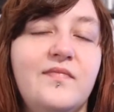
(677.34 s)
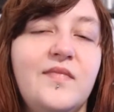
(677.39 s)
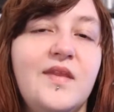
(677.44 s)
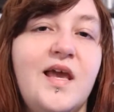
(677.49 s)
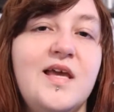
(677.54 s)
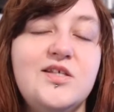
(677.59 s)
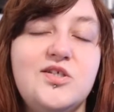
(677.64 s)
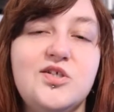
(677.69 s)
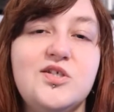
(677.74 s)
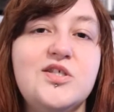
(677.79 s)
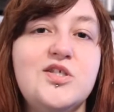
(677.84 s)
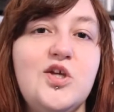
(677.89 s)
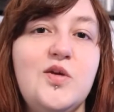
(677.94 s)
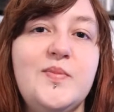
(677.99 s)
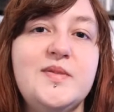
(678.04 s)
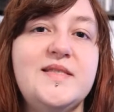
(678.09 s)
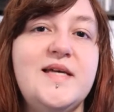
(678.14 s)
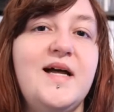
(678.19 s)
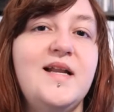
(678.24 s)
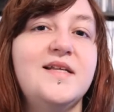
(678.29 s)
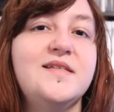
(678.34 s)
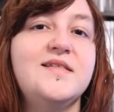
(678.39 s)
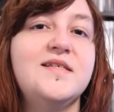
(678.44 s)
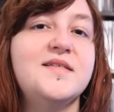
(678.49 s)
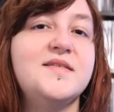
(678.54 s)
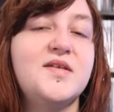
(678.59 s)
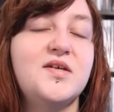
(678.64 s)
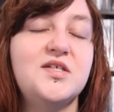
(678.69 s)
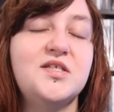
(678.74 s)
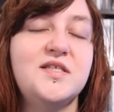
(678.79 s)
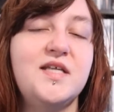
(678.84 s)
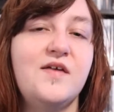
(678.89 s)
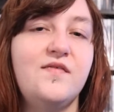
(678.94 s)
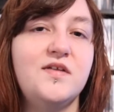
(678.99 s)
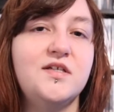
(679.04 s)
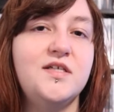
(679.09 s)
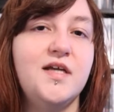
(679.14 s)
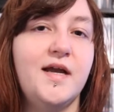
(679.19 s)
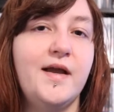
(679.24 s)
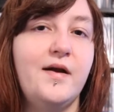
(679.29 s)
super talented, so you should
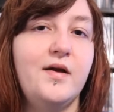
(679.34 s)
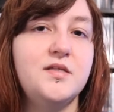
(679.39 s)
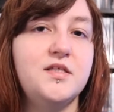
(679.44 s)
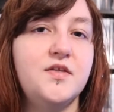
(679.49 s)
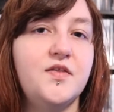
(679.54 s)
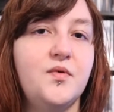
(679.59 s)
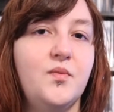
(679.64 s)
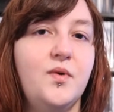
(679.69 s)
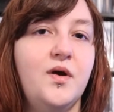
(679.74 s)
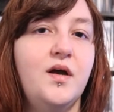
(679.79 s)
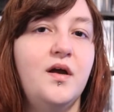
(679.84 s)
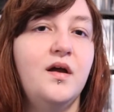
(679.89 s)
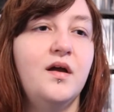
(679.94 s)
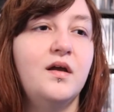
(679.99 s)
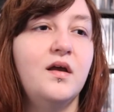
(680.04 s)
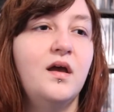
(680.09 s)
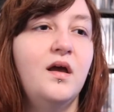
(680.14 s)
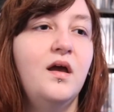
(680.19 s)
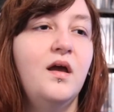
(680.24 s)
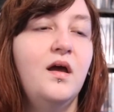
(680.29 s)
definitely check out his other work.